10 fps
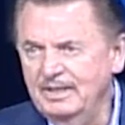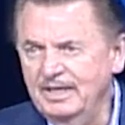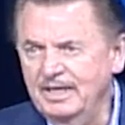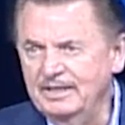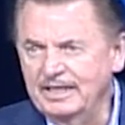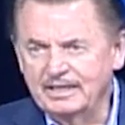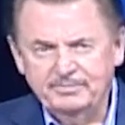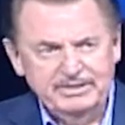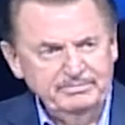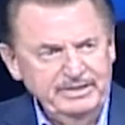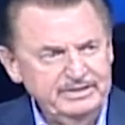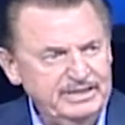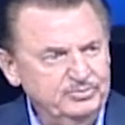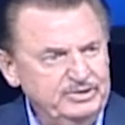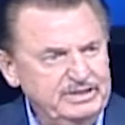and had a big meeting
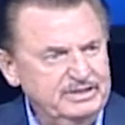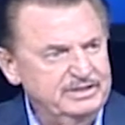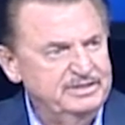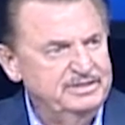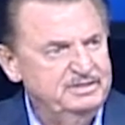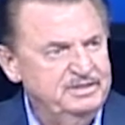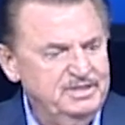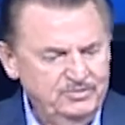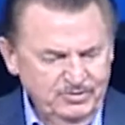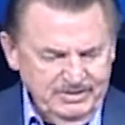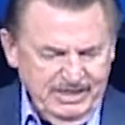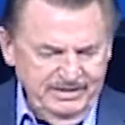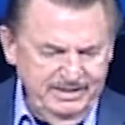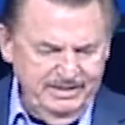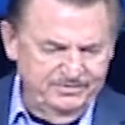that week. And one night,
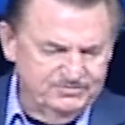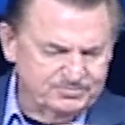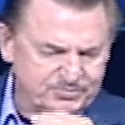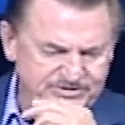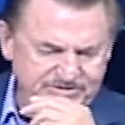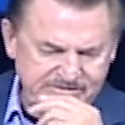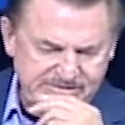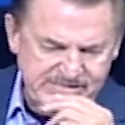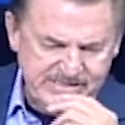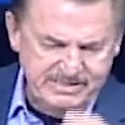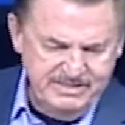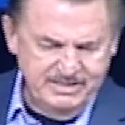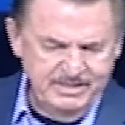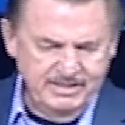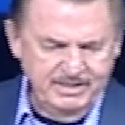Dad was preaching,
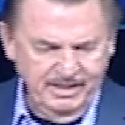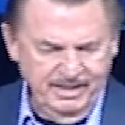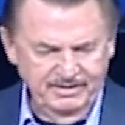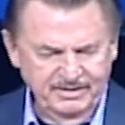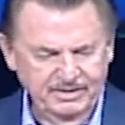and the uh,